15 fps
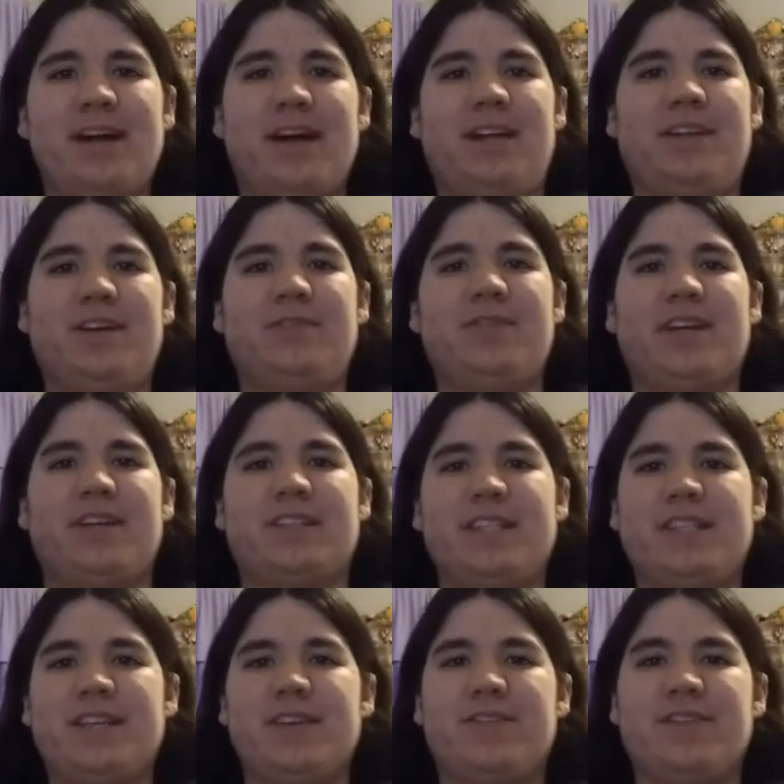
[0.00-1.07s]
Hello,
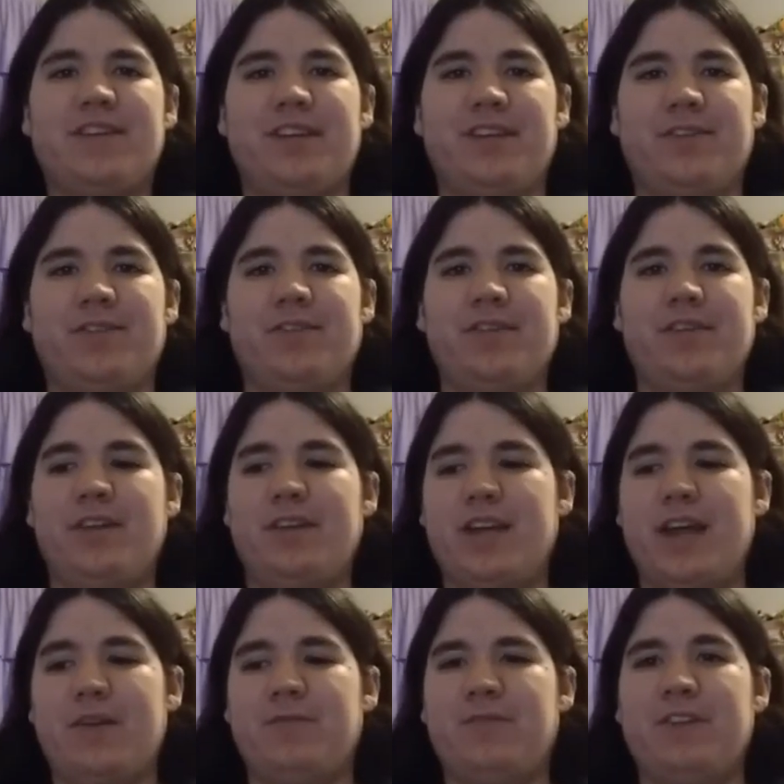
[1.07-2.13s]
Kelsey Taylor here.
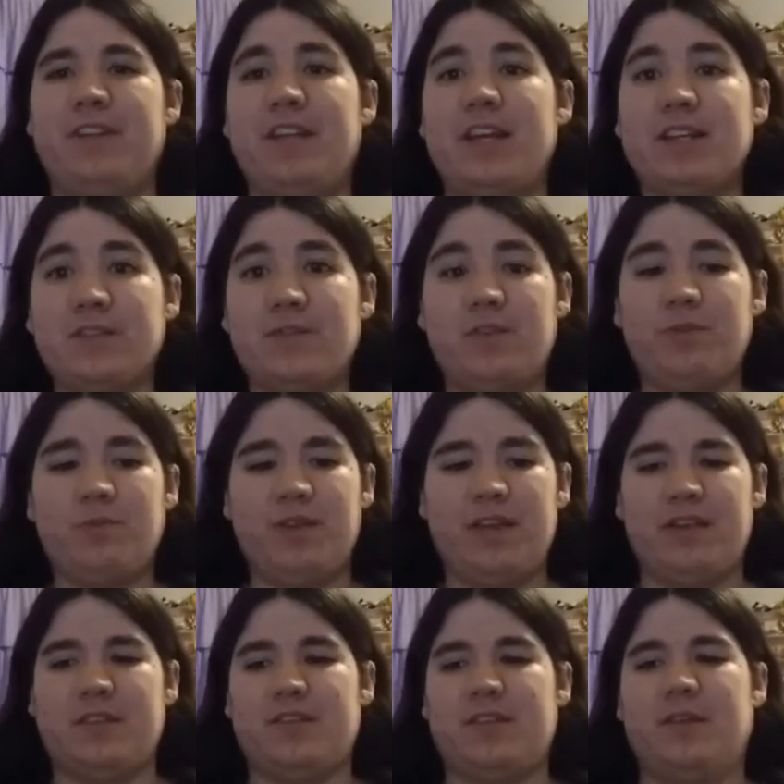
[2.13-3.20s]
Now, for the next few
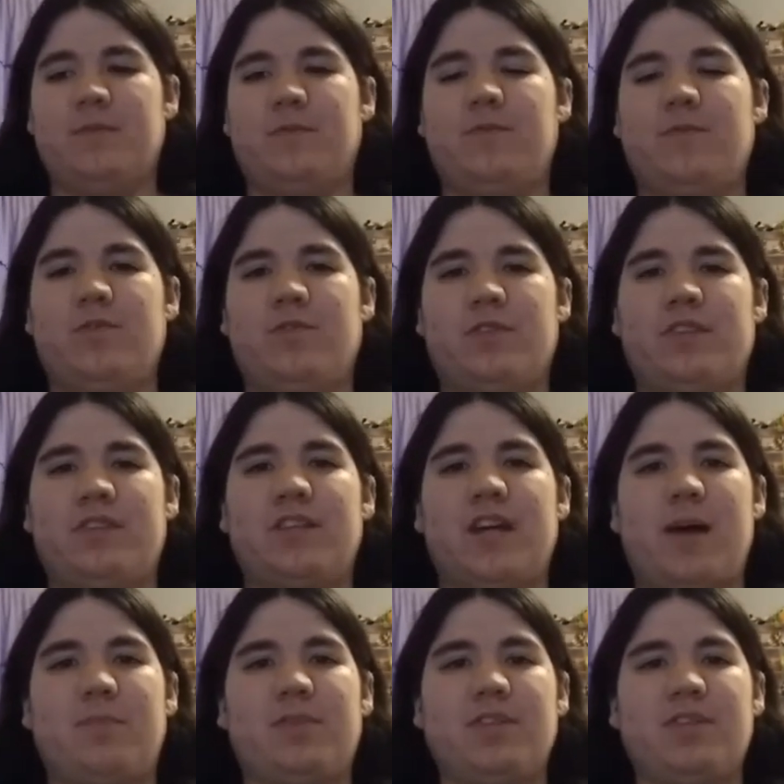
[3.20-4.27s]
weeks, um, for the
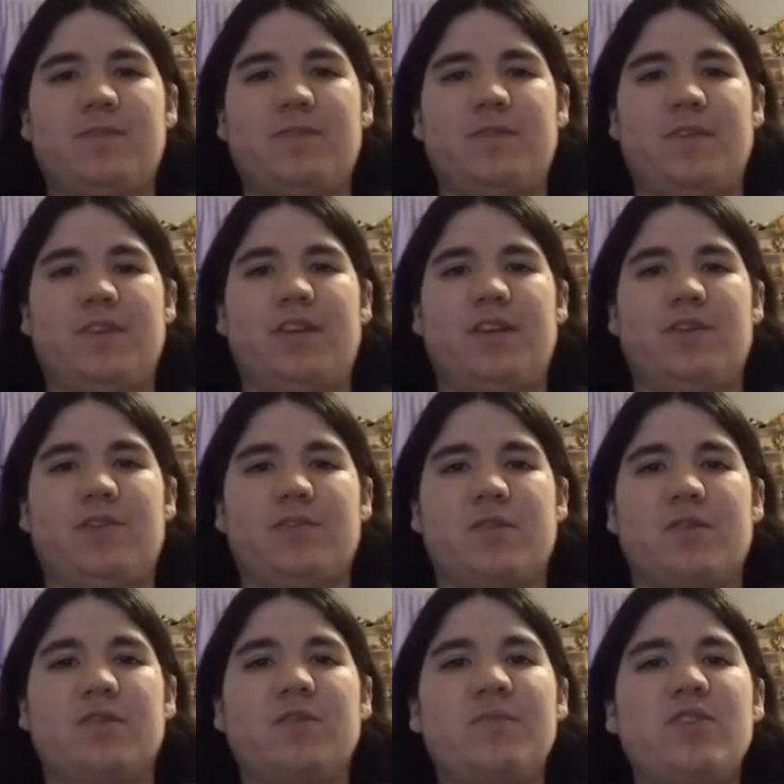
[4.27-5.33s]
top list videos,
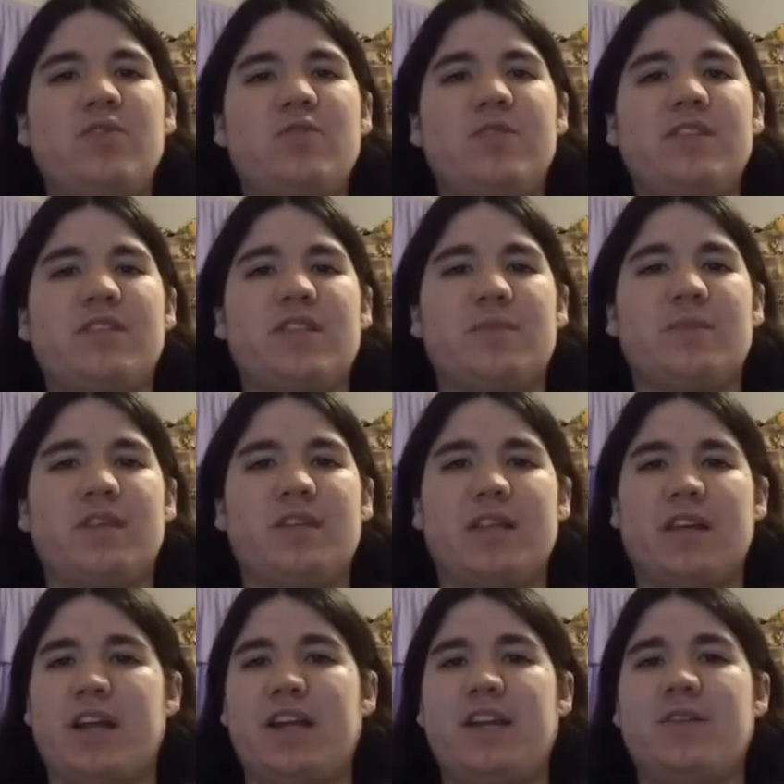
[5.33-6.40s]
I'm going to be doing something
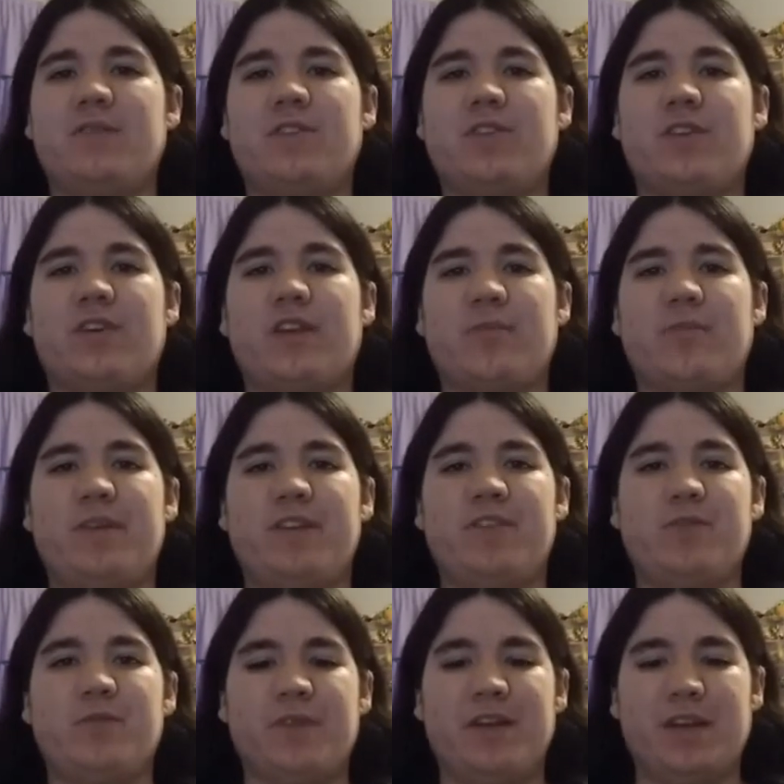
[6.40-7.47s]
that I never thought I'd be
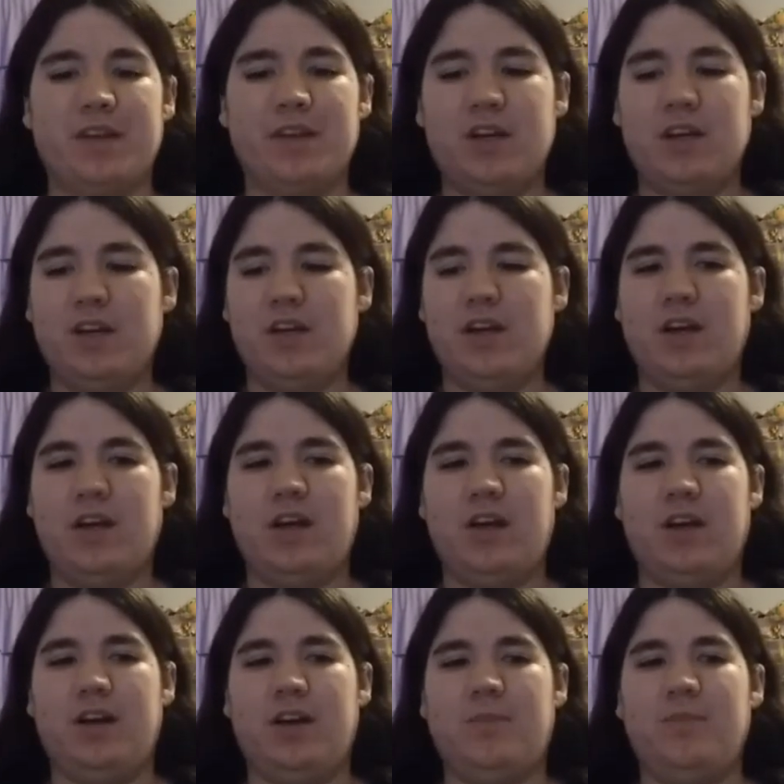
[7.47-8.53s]
doing.
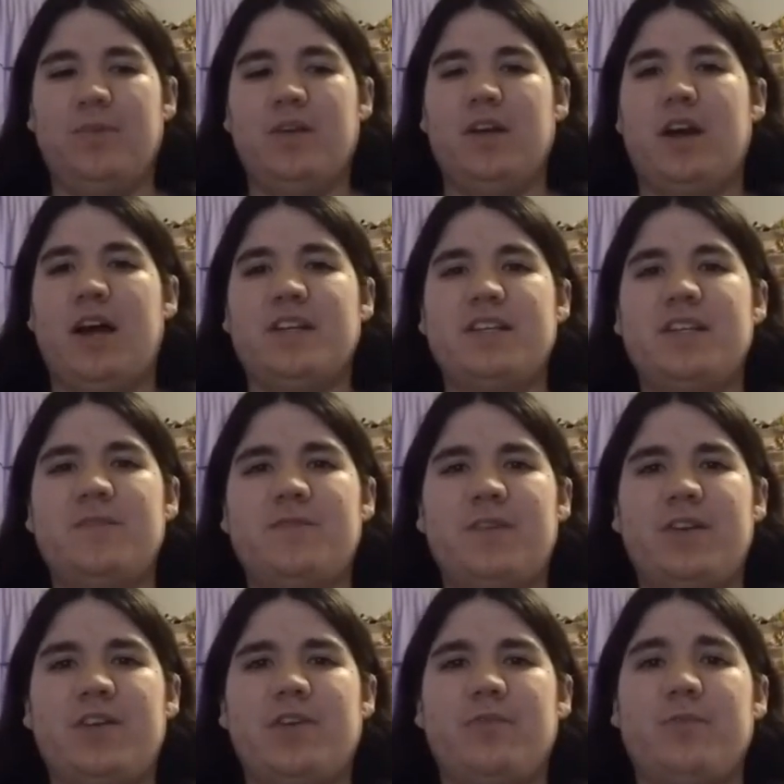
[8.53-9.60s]
Um, I did a
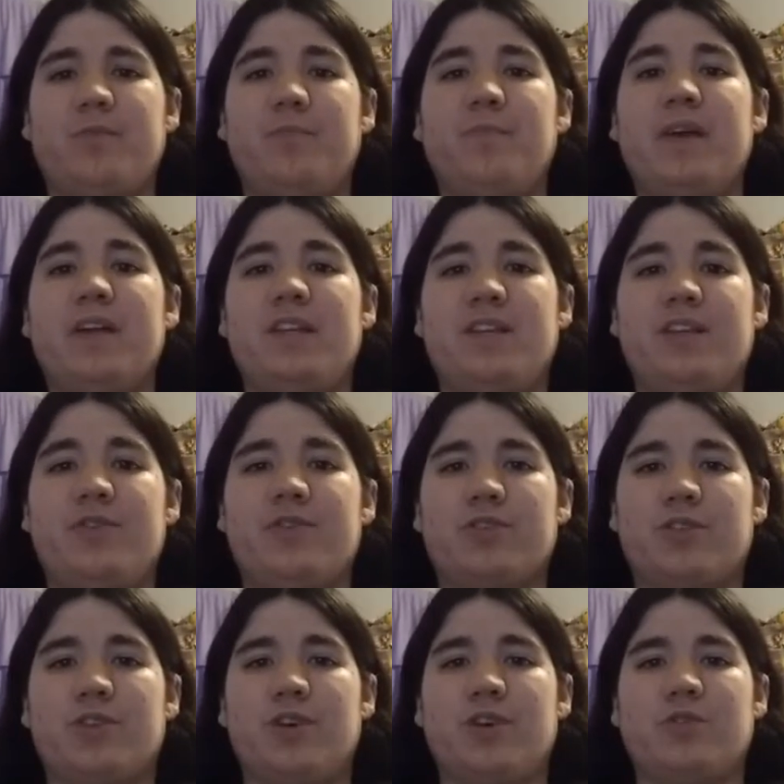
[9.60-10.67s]
video many
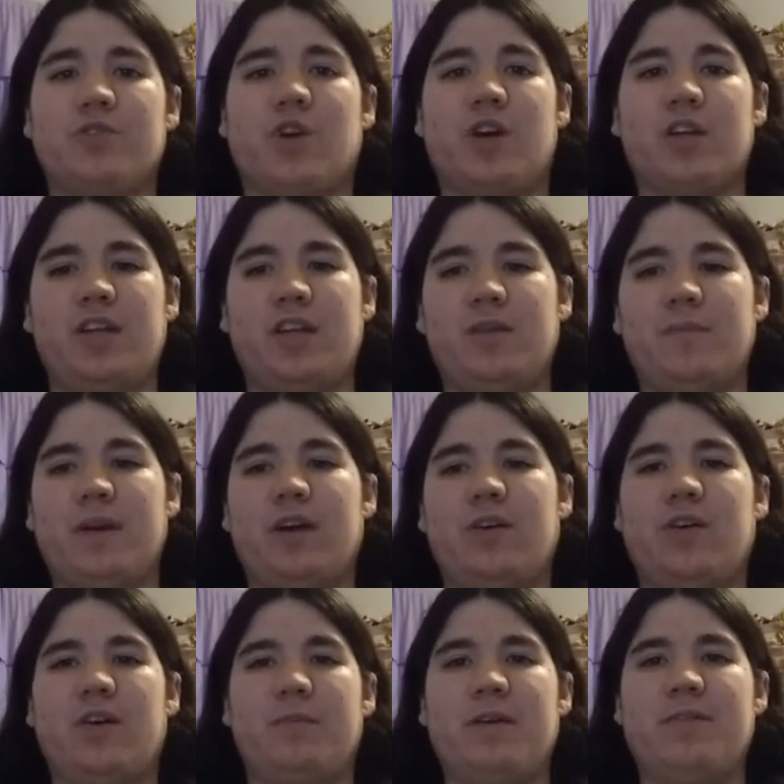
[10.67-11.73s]
years ago talking
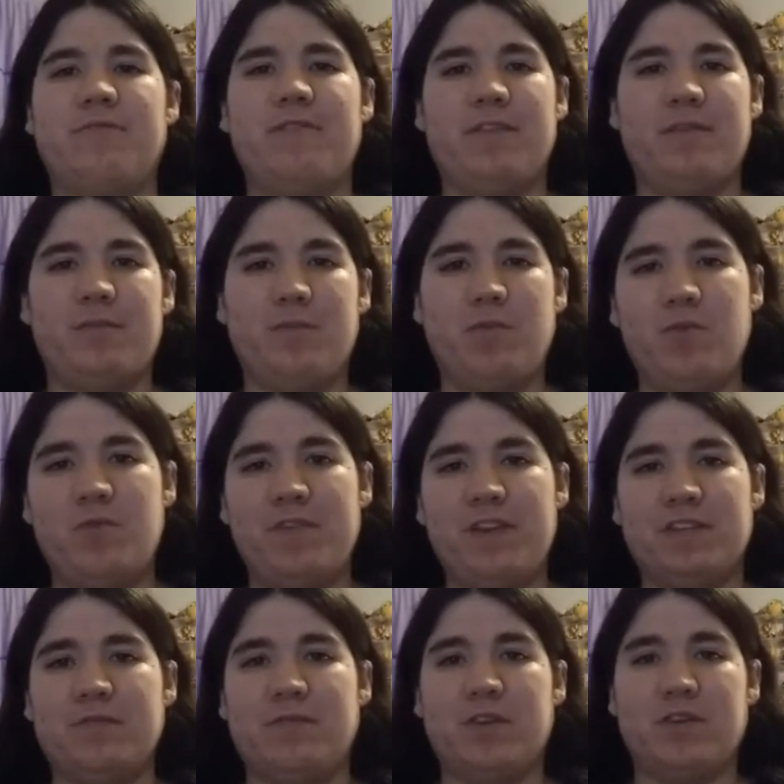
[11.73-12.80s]
about all um, my favorite
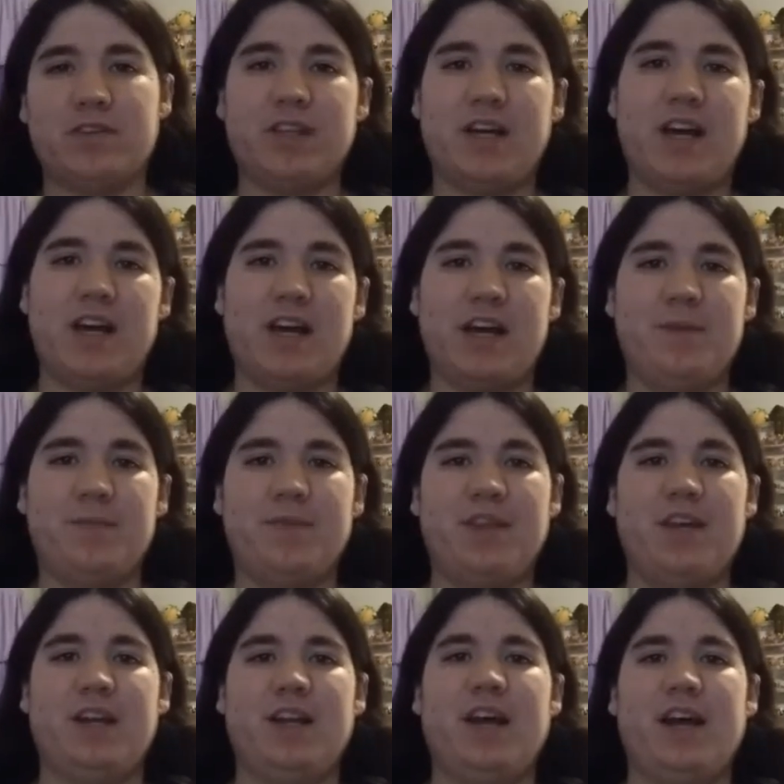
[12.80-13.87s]
movies of all time
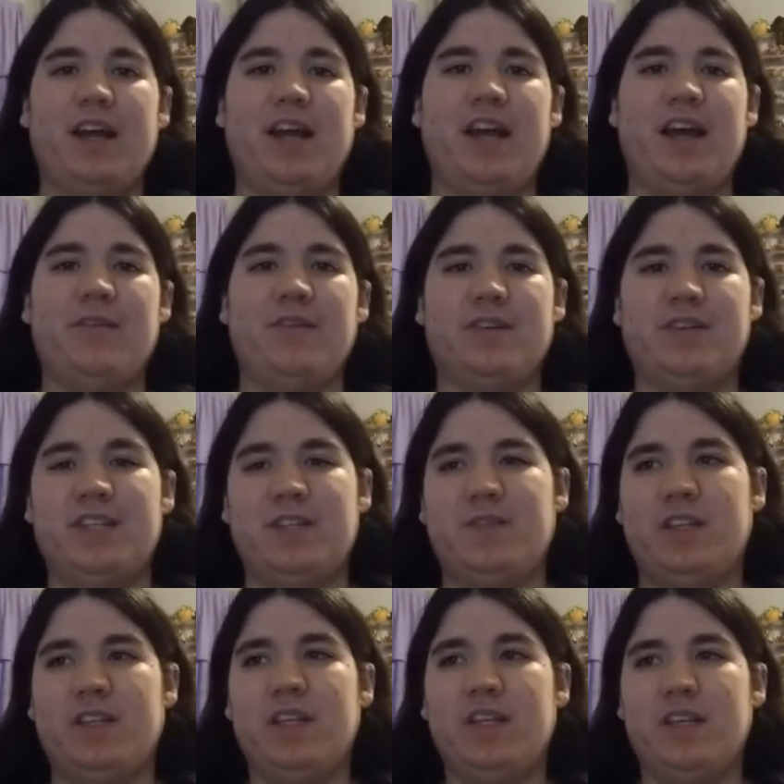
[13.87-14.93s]
that I have on
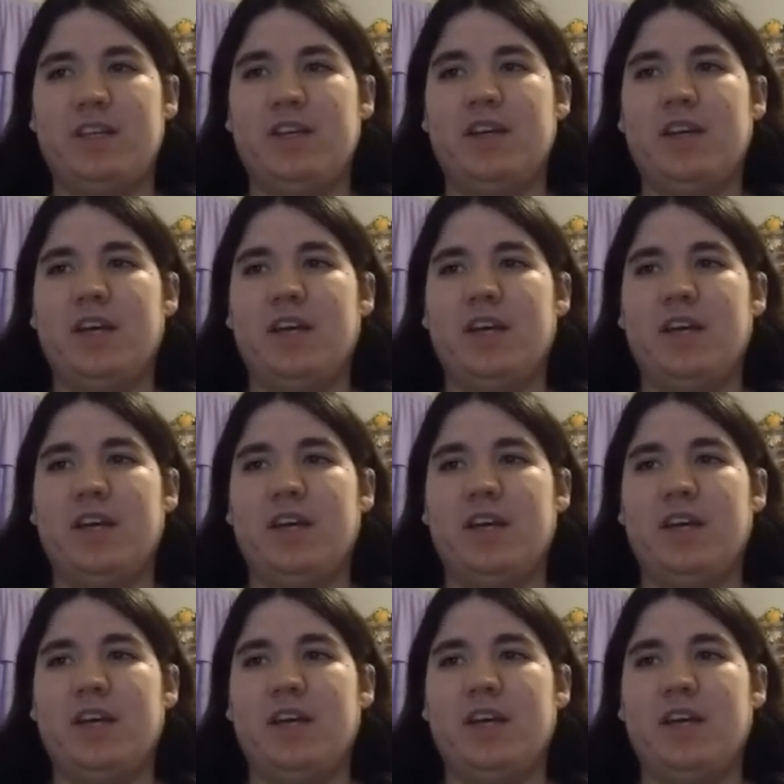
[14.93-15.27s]
DVD,